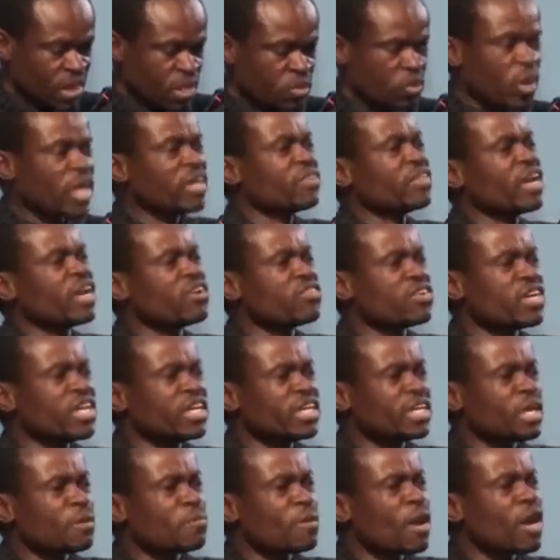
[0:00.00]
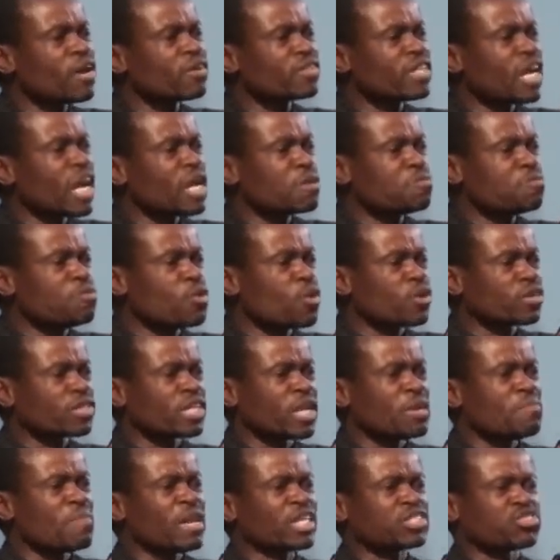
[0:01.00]
When they read about that book,
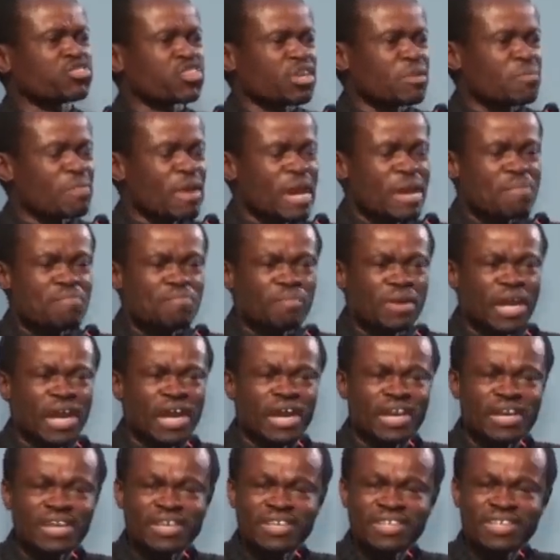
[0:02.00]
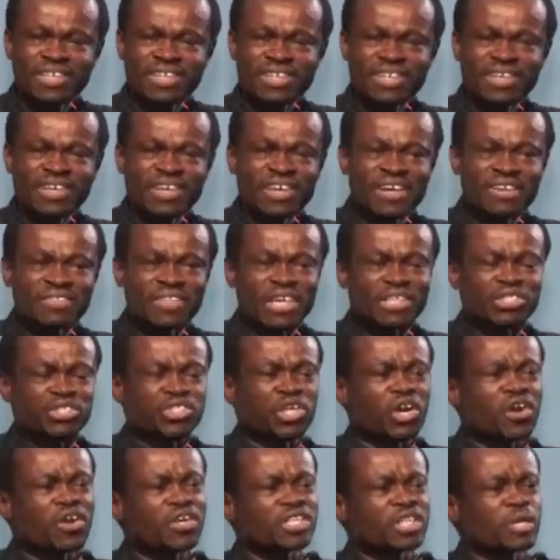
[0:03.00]
they must remember
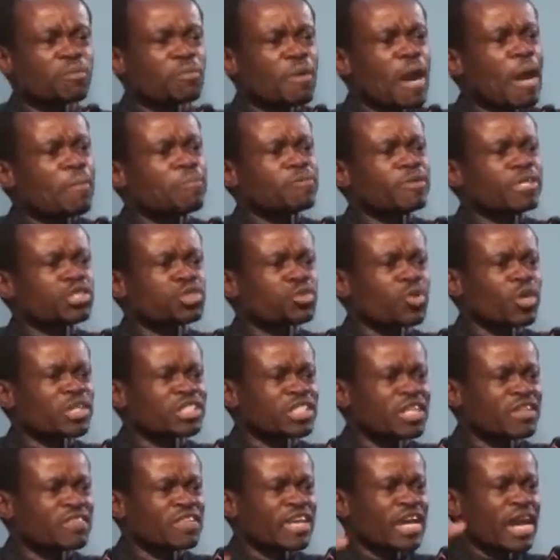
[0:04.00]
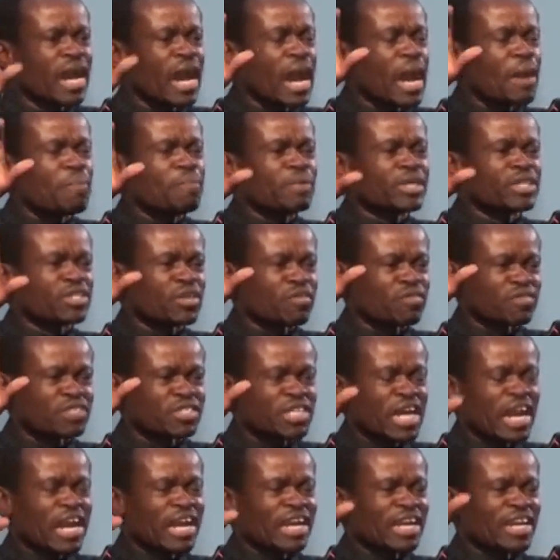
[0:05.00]
that John the Baptist was in the habit
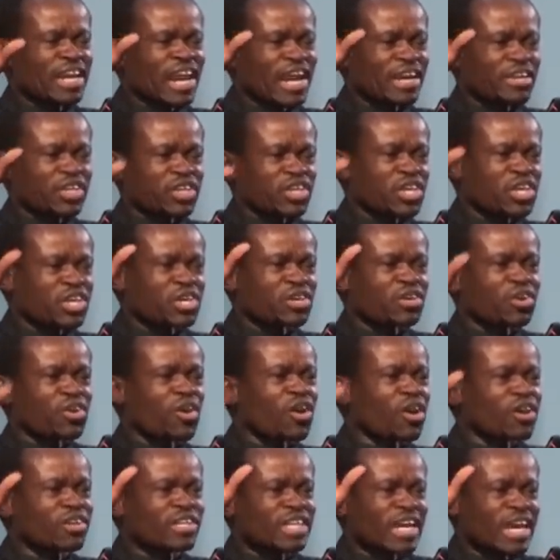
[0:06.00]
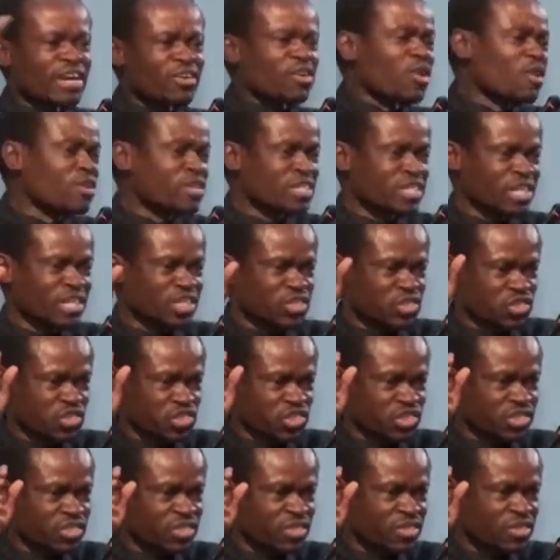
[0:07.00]
of telling a king called
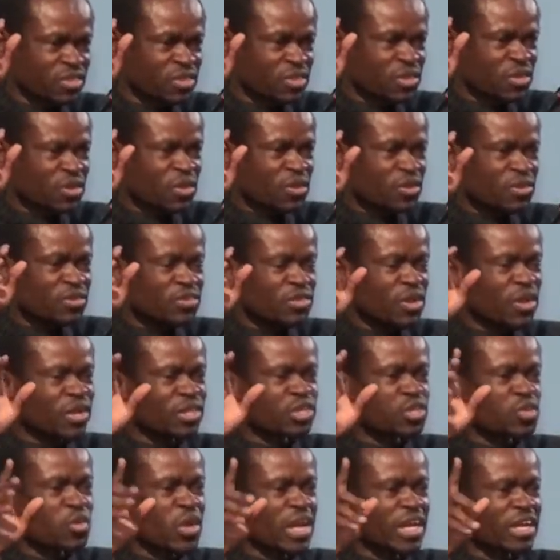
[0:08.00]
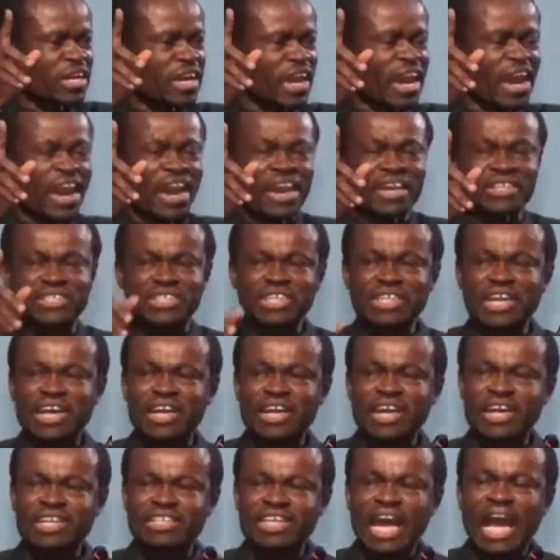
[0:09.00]
Herodias not to engage in
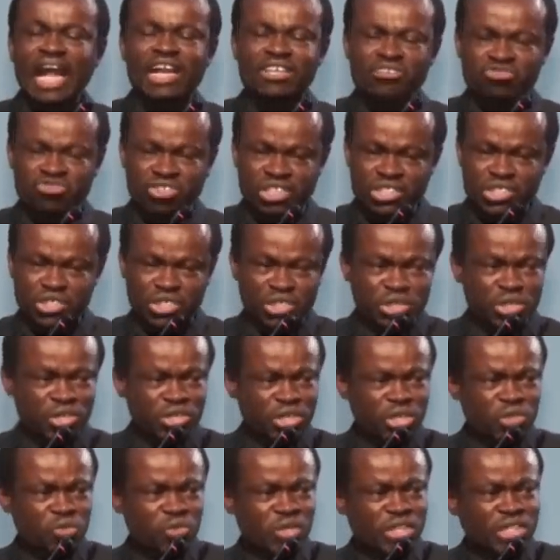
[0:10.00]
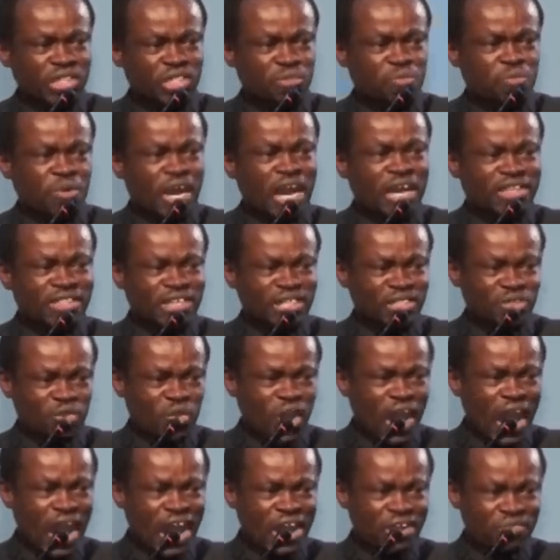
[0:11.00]
an adulterous union with his brother's
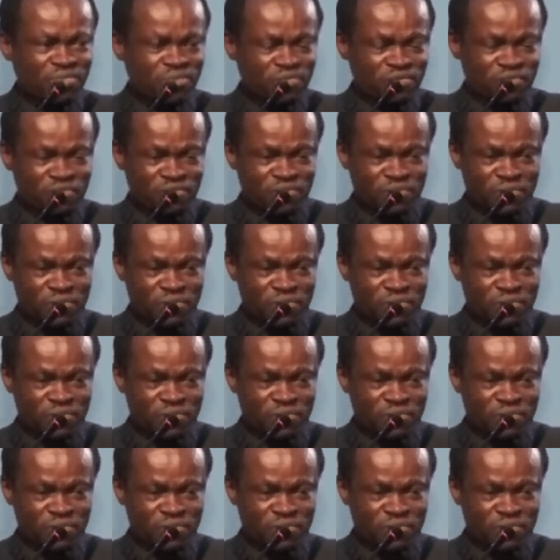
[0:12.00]
wife.